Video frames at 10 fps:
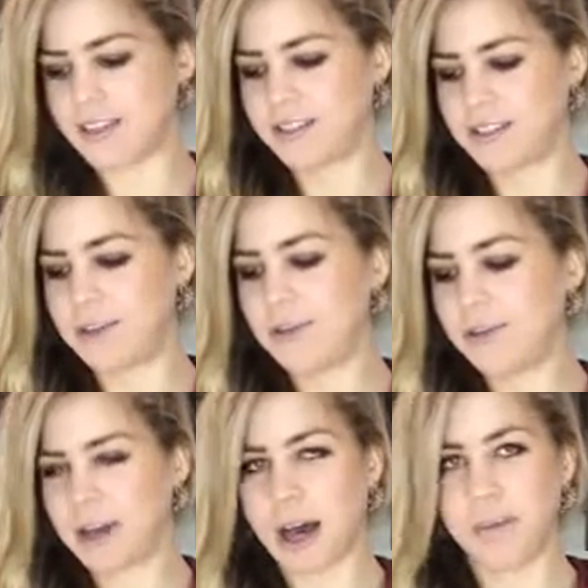2
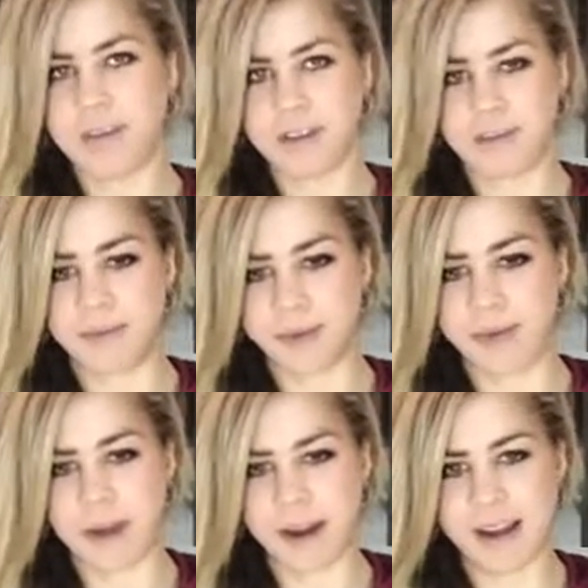cups of
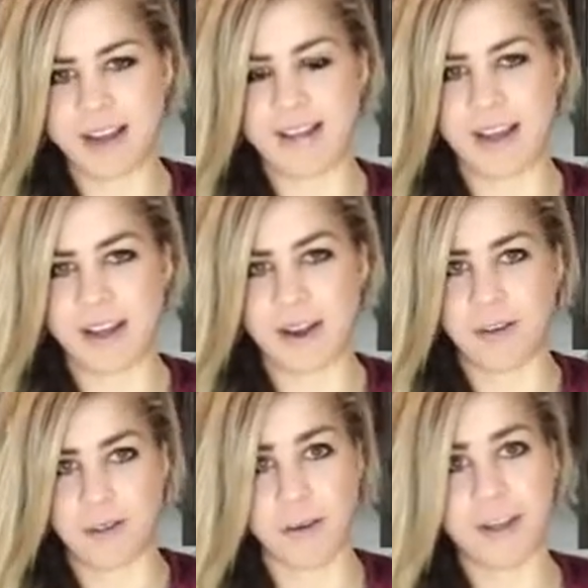blueberries and
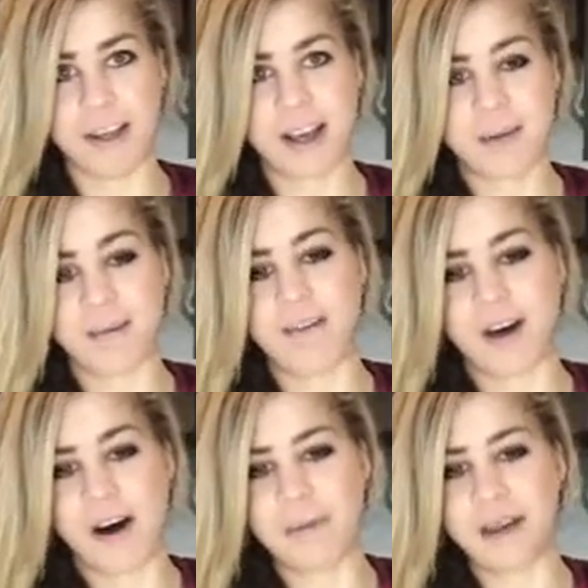1/4 cup of
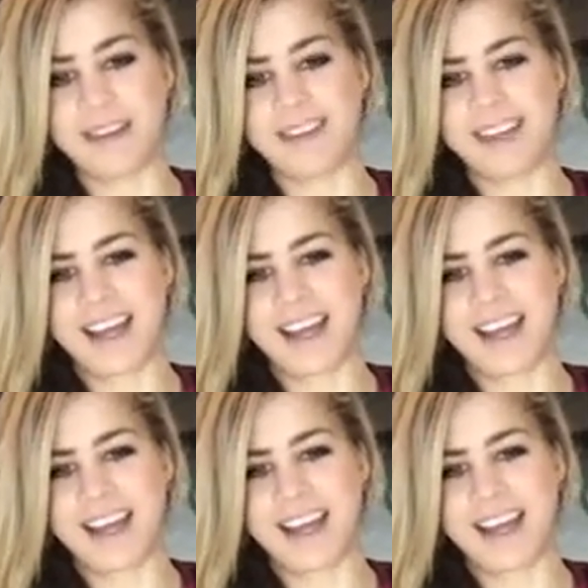almonds